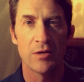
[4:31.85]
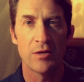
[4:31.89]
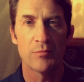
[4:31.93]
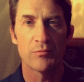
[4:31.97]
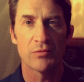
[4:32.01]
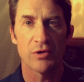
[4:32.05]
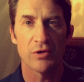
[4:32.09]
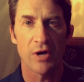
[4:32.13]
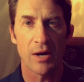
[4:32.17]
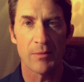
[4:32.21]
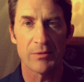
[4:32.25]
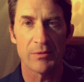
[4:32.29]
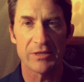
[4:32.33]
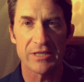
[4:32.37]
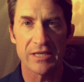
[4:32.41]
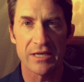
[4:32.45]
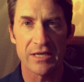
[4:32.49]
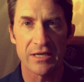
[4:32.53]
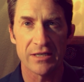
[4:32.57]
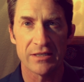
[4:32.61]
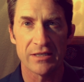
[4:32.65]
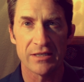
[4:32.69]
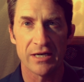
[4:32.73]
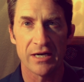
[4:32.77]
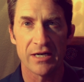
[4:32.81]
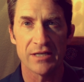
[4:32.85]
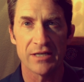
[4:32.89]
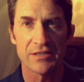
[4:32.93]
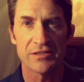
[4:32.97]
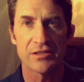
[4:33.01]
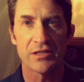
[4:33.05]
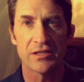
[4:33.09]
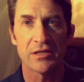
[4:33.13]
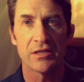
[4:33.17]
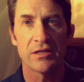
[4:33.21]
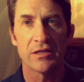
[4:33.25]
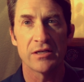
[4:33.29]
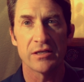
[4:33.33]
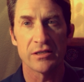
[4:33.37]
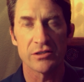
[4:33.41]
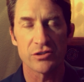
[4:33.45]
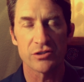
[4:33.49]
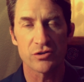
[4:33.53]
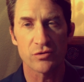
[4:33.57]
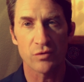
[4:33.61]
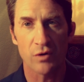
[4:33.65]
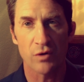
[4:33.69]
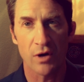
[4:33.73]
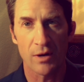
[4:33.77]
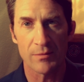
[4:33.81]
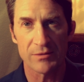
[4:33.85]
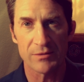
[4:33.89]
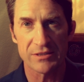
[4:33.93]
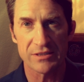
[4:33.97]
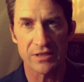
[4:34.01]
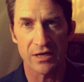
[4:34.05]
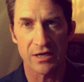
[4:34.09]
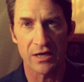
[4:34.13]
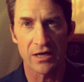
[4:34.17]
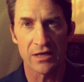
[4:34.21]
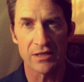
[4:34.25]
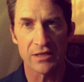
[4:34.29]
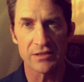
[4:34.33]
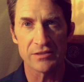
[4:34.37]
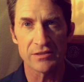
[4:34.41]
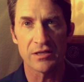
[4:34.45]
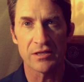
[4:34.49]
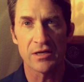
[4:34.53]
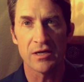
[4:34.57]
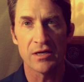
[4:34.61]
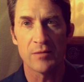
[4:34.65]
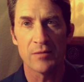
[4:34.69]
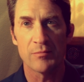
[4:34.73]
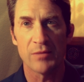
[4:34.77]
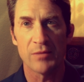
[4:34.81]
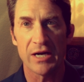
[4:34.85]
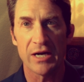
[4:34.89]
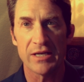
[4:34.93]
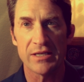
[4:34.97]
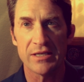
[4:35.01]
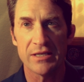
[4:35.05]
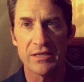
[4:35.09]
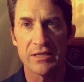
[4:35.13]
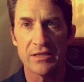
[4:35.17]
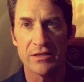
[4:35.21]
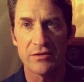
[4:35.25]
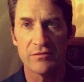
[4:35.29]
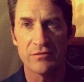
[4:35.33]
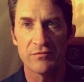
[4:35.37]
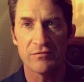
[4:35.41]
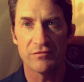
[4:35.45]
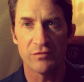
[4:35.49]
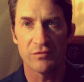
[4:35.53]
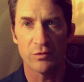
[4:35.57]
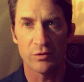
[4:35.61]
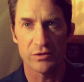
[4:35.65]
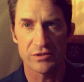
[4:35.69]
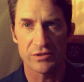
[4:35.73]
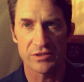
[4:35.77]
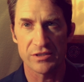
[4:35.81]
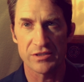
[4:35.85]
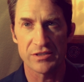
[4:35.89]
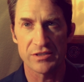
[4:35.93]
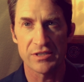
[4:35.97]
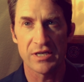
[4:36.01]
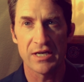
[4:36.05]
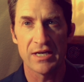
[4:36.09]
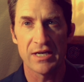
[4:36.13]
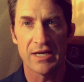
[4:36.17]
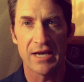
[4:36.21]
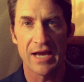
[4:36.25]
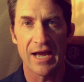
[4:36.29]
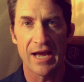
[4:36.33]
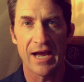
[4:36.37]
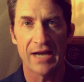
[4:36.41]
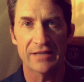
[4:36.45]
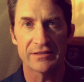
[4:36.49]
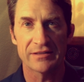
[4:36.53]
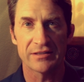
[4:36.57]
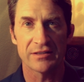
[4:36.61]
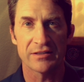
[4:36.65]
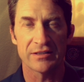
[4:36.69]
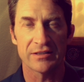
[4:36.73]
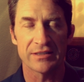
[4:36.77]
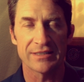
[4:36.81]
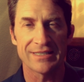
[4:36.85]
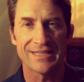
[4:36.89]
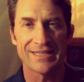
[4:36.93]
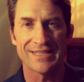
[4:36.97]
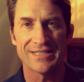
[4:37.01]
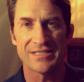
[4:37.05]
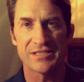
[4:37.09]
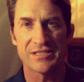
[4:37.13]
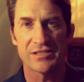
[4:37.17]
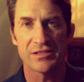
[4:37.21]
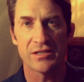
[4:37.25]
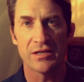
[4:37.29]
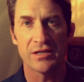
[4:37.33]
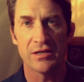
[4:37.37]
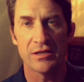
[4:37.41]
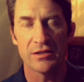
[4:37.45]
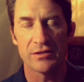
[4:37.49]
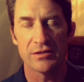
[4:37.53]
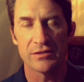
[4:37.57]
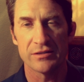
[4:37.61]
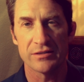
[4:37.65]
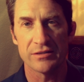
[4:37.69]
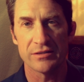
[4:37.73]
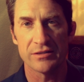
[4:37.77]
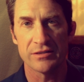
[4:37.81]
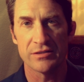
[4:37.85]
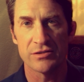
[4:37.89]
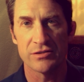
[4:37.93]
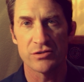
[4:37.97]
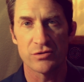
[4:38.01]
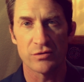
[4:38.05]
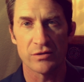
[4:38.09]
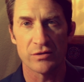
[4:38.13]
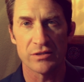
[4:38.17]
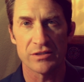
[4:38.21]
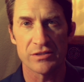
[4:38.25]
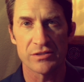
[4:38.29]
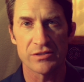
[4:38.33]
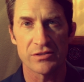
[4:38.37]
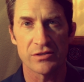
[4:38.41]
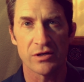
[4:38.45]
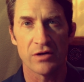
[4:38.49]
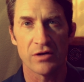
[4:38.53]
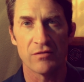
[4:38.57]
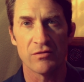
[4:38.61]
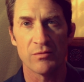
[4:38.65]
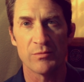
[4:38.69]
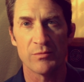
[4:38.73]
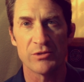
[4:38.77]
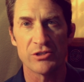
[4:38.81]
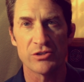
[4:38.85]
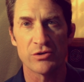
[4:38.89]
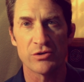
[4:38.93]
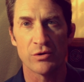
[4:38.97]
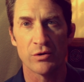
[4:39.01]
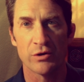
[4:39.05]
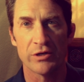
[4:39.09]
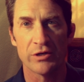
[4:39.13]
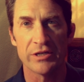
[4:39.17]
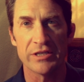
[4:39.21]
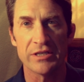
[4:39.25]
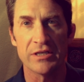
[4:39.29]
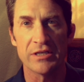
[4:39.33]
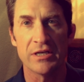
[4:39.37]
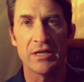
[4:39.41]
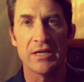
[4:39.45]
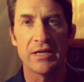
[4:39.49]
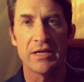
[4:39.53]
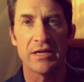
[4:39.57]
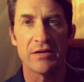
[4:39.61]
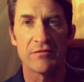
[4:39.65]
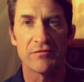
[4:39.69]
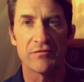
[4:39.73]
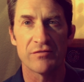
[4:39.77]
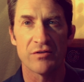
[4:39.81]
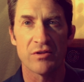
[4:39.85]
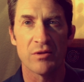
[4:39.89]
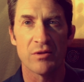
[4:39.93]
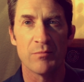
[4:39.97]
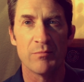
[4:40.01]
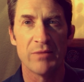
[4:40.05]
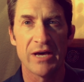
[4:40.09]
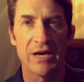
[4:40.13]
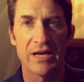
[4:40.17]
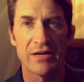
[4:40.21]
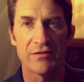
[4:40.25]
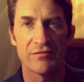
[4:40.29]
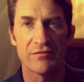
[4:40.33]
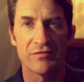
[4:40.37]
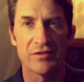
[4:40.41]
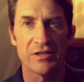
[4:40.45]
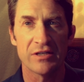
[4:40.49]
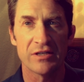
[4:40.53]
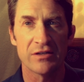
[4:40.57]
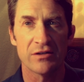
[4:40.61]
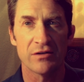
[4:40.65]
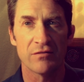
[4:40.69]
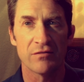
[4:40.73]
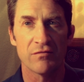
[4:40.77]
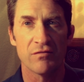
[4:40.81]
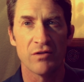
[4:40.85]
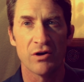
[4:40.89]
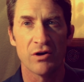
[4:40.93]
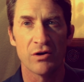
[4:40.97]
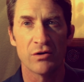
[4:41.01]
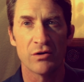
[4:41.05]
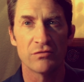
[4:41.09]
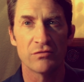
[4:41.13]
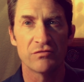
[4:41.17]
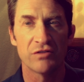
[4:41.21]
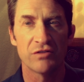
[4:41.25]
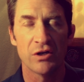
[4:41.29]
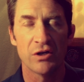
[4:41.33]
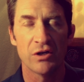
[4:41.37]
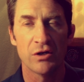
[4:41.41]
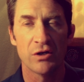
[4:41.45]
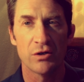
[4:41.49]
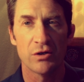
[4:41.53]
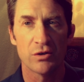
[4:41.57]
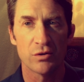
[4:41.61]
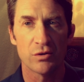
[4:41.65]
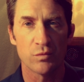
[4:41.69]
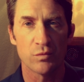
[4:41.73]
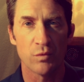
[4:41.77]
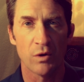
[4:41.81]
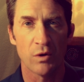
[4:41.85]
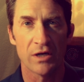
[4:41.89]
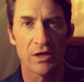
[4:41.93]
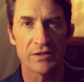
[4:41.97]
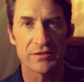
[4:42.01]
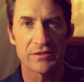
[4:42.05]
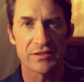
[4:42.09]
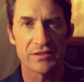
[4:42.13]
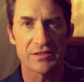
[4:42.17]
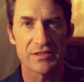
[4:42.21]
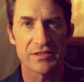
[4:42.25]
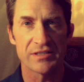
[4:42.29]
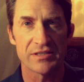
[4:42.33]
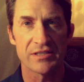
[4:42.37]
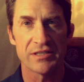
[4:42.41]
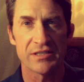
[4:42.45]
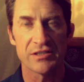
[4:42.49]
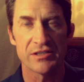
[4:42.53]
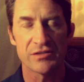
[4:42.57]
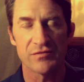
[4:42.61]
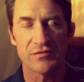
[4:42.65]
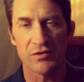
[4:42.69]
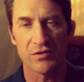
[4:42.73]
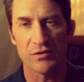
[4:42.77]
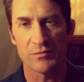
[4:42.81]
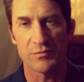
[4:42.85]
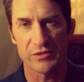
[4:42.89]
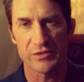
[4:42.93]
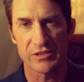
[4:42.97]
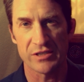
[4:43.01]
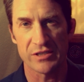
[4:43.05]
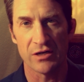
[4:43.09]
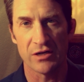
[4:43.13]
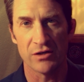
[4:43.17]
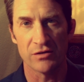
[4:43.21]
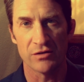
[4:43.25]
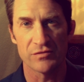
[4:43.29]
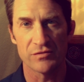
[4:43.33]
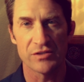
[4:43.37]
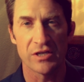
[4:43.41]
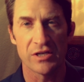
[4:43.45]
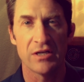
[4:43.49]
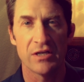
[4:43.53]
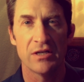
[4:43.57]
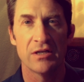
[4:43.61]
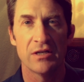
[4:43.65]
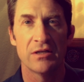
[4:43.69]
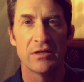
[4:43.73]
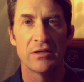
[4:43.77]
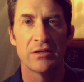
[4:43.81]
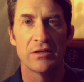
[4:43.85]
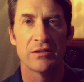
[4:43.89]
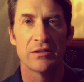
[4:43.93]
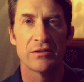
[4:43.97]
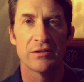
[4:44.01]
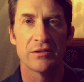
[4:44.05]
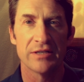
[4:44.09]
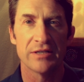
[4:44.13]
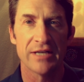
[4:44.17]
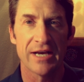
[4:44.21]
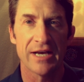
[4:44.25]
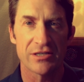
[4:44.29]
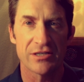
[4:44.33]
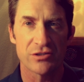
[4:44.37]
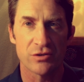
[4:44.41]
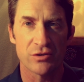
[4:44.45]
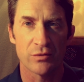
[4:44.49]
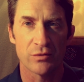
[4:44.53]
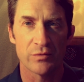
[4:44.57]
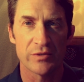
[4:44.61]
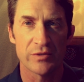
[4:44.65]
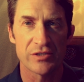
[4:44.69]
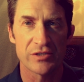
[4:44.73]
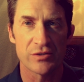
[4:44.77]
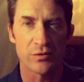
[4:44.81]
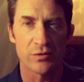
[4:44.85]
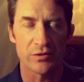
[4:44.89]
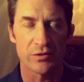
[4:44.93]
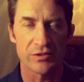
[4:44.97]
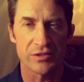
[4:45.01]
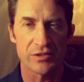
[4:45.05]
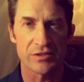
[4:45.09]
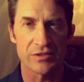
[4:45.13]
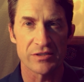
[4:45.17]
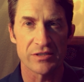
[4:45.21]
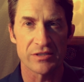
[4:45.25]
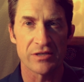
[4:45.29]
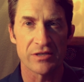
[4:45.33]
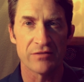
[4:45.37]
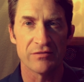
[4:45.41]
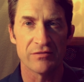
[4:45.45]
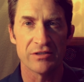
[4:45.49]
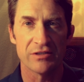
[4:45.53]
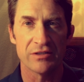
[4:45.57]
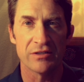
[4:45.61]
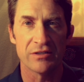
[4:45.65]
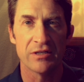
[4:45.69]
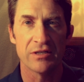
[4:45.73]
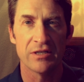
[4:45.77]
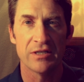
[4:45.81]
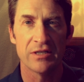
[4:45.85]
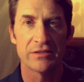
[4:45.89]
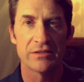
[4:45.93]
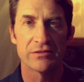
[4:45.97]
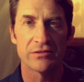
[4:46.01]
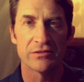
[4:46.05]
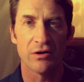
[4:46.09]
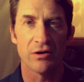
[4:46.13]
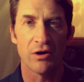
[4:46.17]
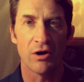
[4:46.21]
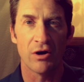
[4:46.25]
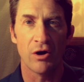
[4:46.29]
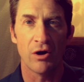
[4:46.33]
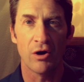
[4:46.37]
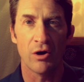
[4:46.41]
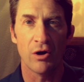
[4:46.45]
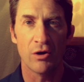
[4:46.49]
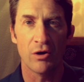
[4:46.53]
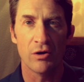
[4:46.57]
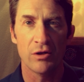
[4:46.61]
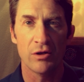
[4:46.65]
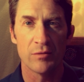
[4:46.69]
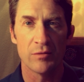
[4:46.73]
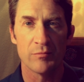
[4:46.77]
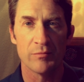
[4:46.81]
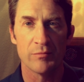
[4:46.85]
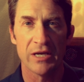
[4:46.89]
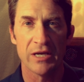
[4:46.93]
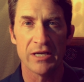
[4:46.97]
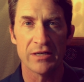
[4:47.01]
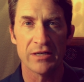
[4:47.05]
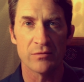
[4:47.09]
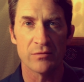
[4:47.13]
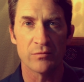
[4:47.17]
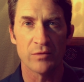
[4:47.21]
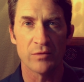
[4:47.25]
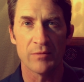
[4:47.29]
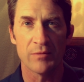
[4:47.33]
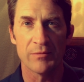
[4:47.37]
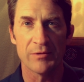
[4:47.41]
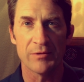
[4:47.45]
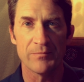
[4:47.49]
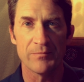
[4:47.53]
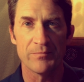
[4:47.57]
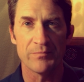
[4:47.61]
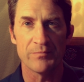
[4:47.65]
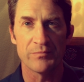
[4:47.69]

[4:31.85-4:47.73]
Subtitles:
propagandized, and traumatized by hidden forces acting against the interests of the majority and for the benefit of those who want to seize for themselves the natural resources given to all men and women.